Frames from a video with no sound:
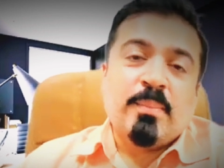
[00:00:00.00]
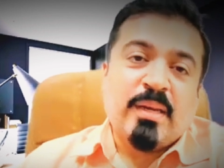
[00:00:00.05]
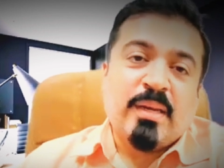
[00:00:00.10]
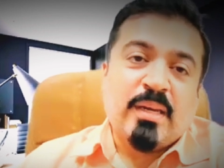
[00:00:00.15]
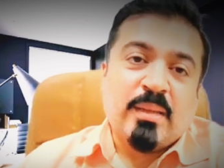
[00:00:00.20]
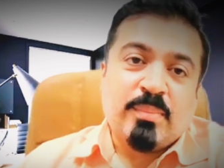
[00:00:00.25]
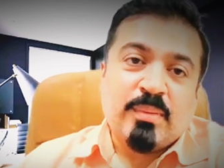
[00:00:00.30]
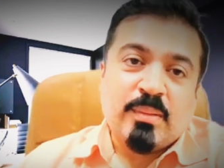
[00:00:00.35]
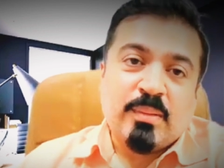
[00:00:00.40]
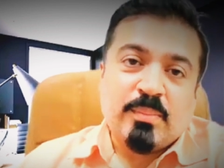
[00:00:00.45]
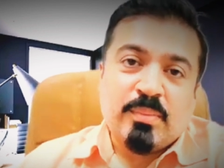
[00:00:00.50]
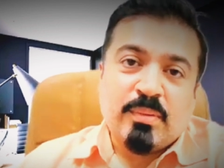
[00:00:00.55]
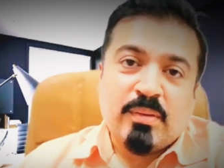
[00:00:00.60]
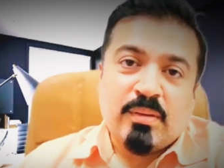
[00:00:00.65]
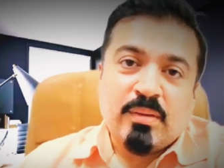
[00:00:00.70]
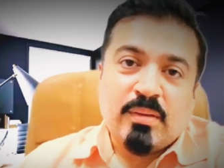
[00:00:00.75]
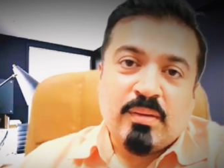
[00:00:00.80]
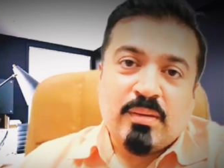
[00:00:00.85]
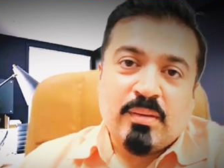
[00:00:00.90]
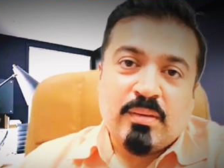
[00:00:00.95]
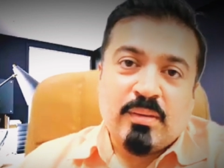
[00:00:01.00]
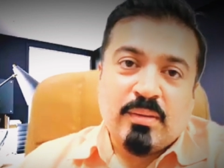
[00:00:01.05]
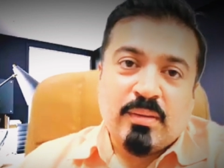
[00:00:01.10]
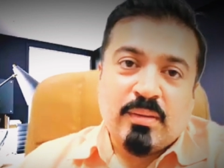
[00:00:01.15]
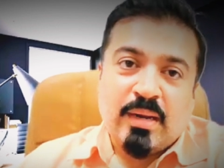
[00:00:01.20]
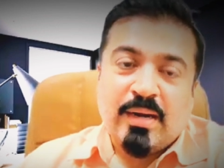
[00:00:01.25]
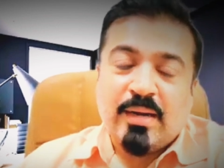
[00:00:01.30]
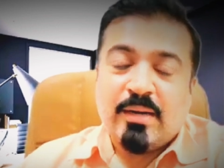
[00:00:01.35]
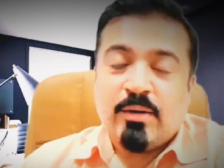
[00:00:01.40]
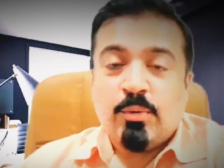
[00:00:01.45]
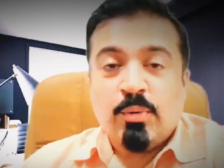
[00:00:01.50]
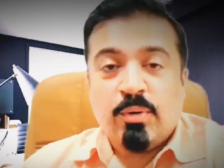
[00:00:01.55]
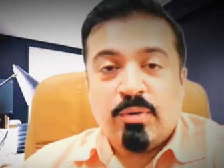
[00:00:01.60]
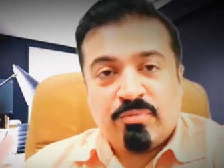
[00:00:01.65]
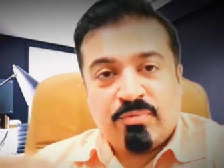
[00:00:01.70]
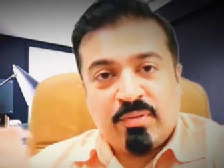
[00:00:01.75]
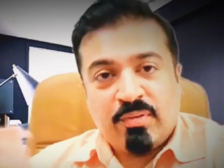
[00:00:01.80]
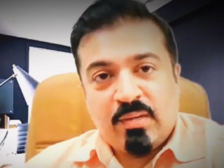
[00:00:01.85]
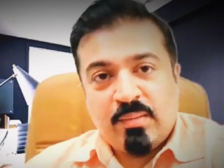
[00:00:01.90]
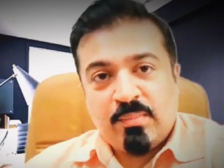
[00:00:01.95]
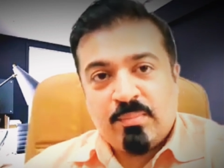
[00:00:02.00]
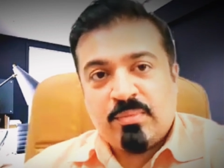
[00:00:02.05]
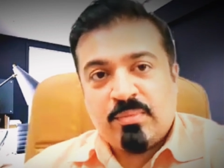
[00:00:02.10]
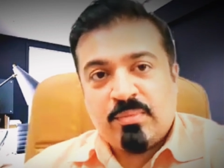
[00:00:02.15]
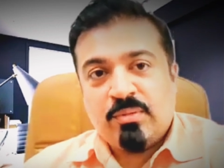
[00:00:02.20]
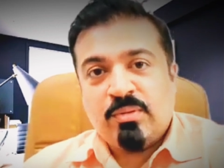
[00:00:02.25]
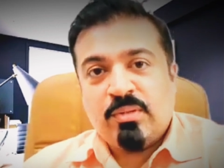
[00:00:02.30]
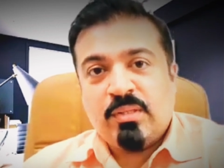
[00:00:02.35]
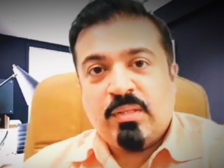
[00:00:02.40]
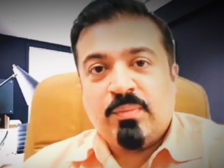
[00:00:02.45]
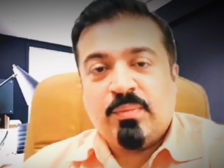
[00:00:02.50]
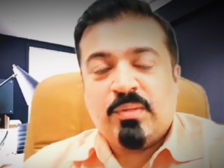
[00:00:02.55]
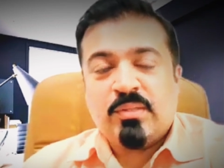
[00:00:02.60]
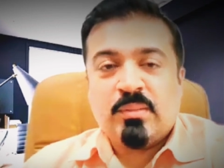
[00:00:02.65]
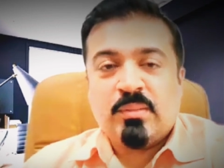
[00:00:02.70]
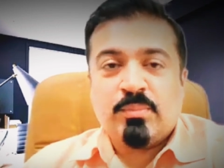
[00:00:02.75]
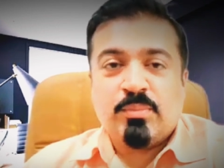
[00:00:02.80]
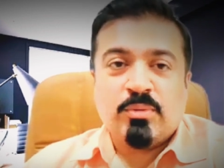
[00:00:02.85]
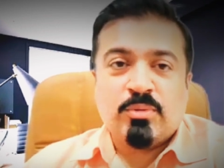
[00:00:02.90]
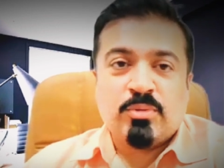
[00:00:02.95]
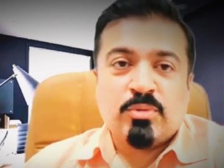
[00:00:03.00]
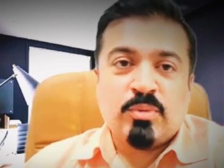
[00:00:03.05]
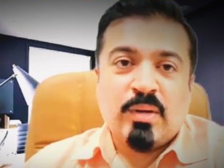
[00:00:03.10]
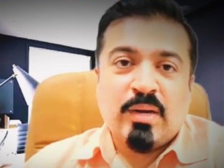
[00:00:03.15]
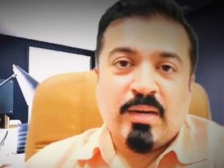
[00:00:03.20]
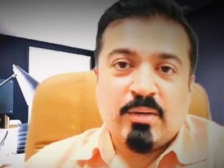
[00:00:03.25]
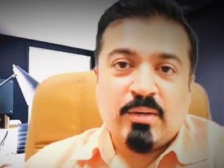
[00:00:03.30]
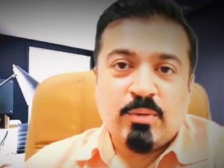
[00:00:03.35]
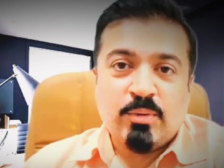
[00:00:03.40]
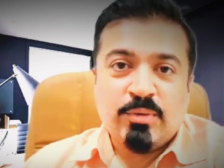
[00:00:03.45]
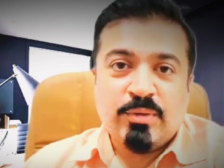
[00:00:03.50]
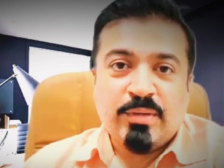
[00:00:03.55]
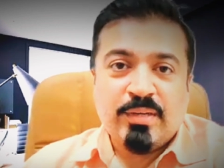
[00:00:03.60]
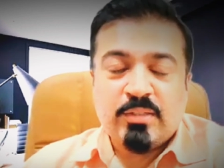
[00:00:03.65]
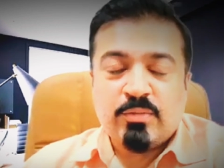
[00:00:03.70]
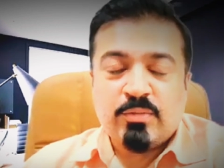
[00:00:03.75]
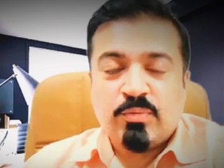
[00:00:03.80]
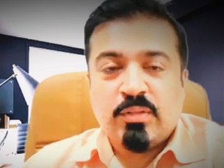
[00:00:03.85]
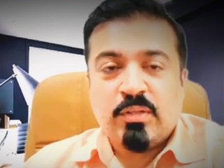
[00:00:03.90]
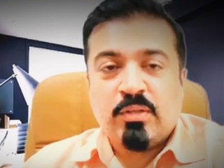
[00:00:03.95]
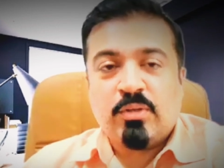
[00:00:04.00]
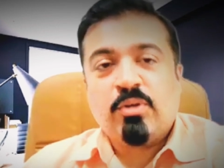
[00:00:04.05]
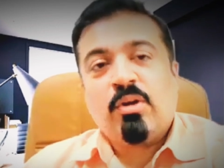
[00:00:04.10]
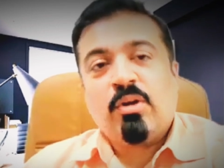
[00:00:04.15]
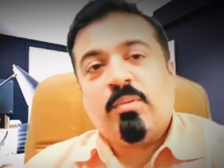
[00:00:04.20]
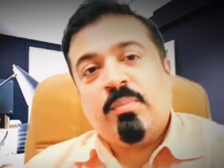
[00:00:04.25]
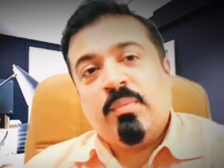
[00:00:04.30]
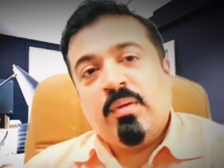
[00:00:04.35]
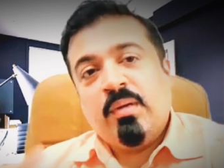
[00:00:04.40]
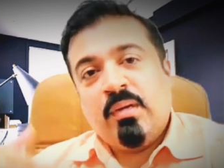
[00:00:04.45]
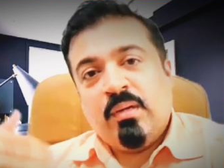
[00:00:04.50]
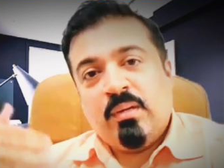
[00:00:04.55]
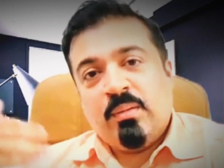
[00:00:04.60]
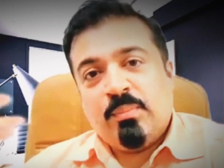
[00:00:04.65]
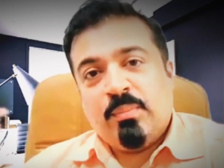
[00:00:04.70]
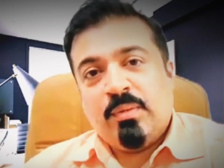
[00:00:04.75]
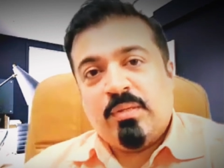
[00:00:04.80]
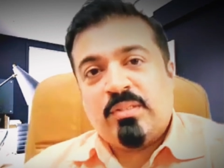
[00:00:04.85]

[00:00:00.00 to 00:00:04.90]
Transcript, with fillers: many people had good farms, you know, they were supposed to have good rate for the crop,